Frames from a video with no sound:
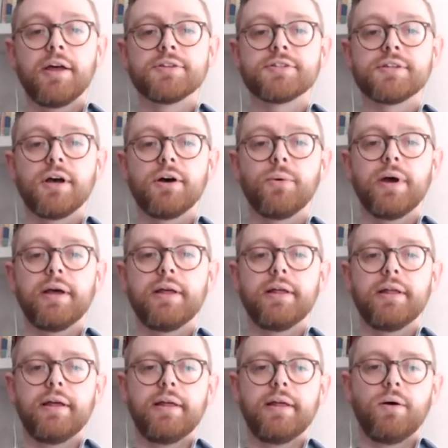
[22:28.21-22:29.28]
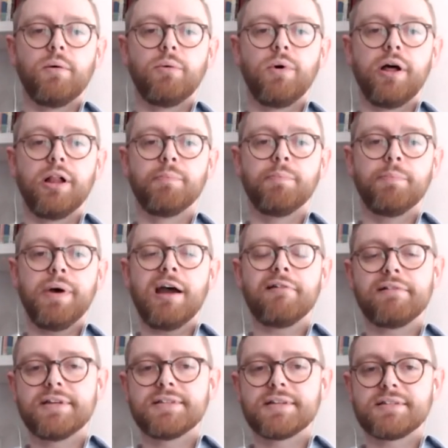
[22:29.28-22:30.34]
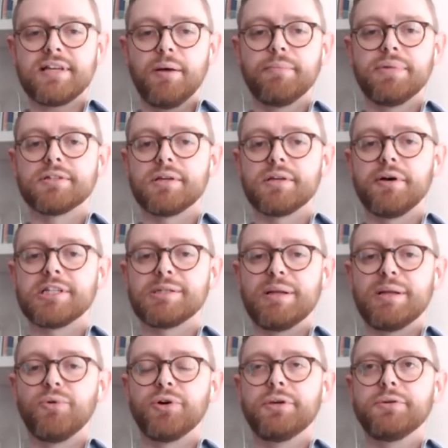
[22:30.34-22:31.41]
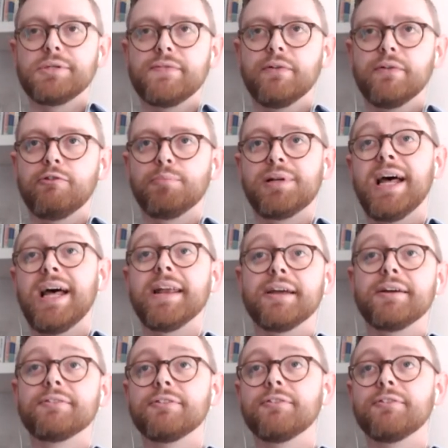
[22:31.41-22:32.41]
So while Barrie's examples are possibly more useful for planning,